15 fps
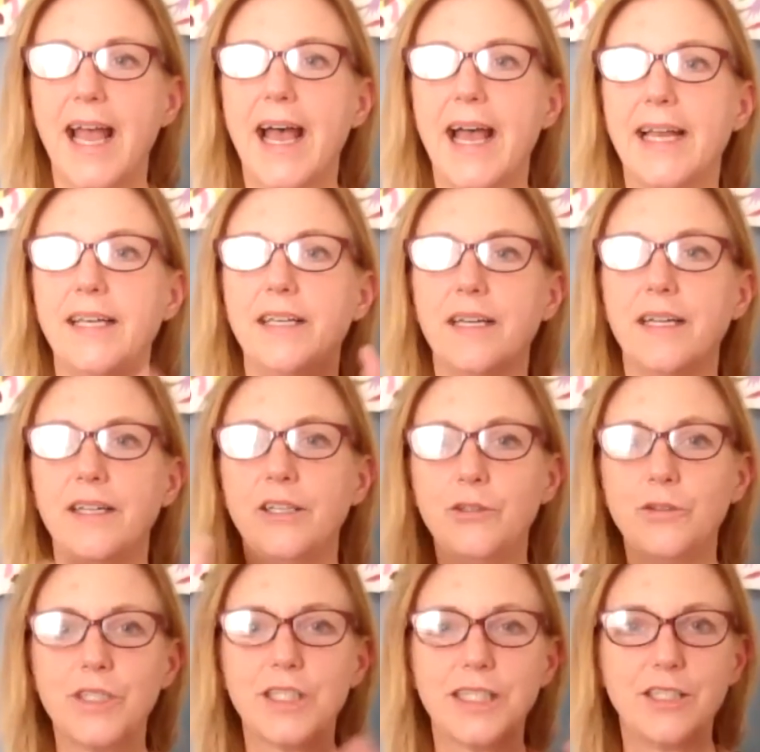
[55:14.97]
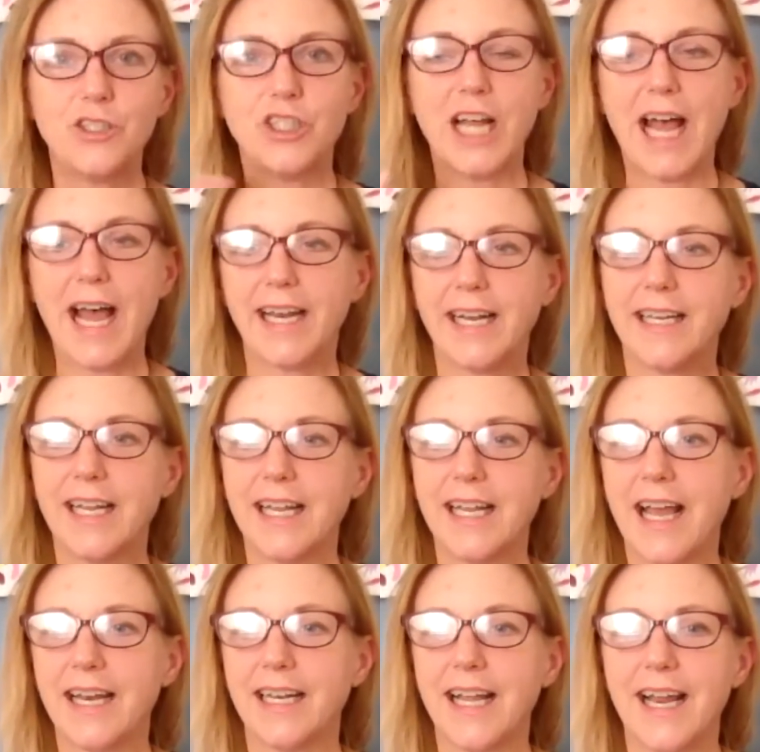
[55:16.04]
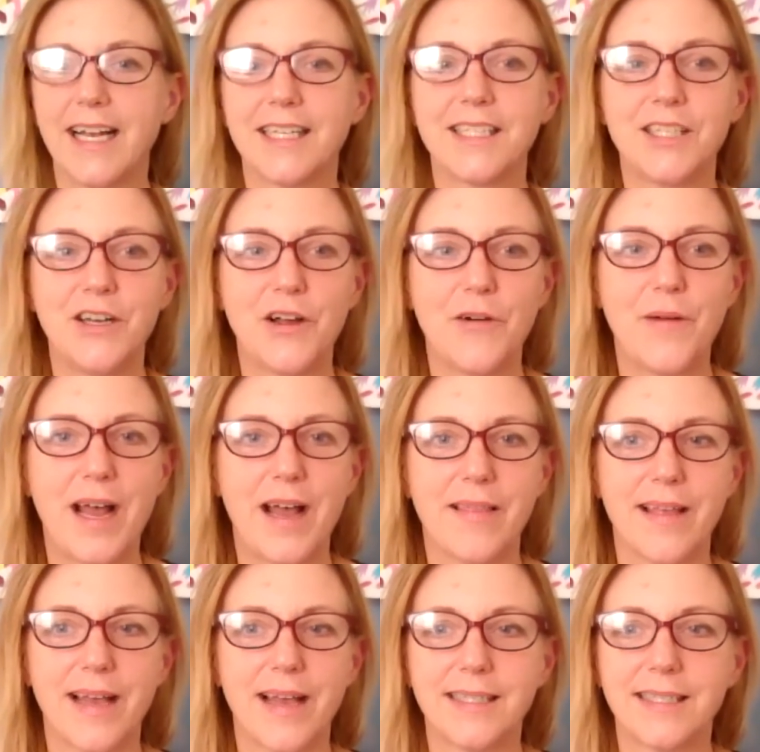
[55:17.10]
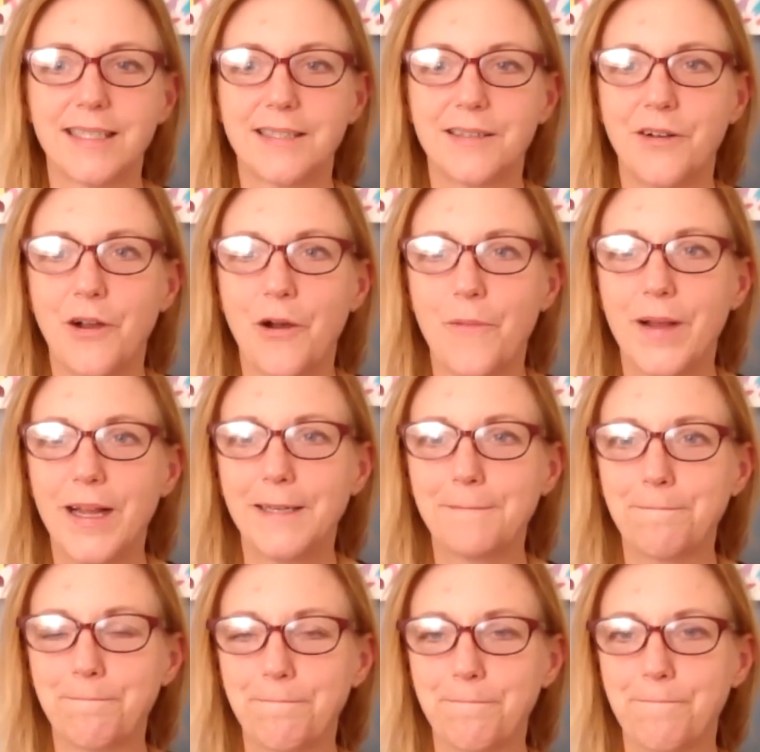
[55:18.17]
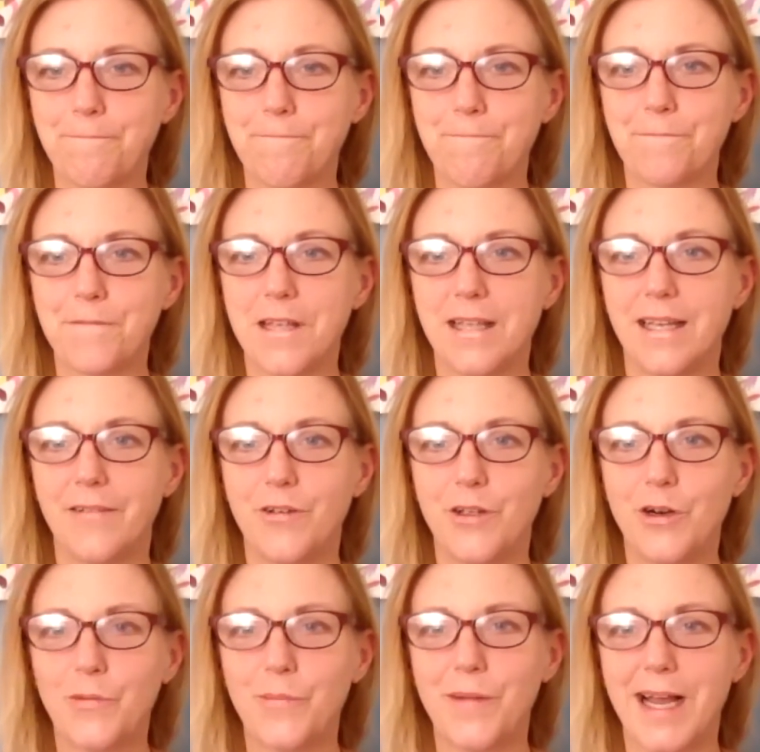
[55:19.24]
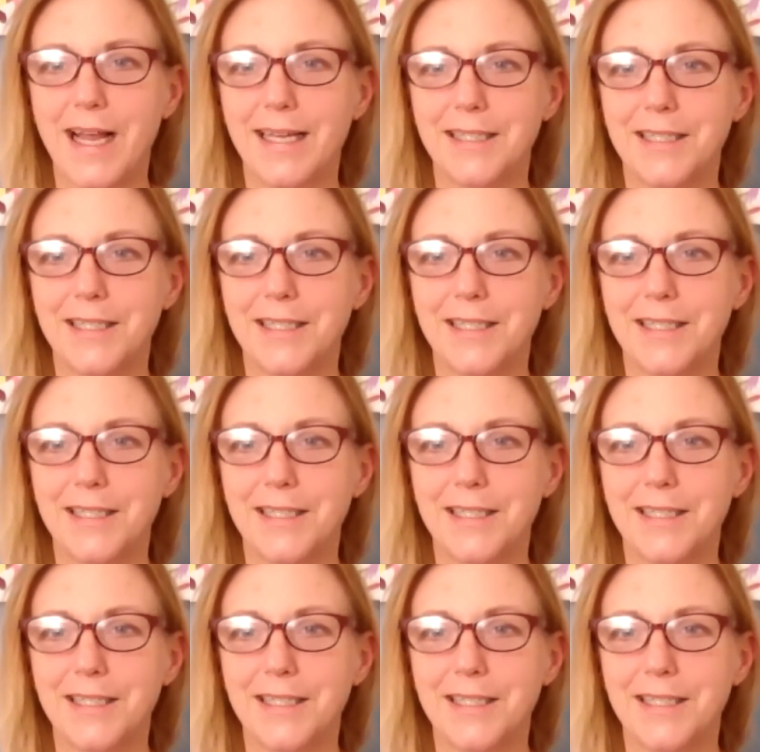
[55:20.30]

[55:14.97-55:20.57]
And use the chat and let us know how that's going, if you don't mind.